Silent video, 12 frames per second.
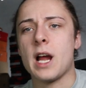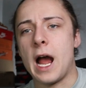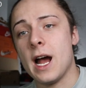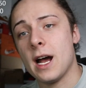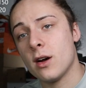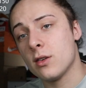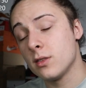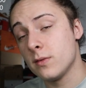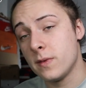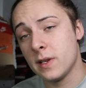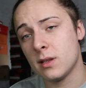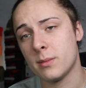how to
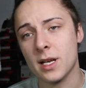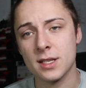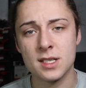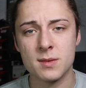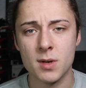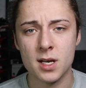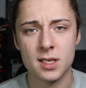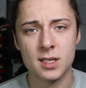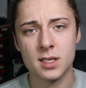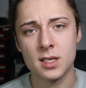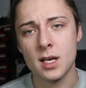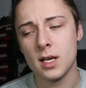feel about this
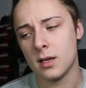box.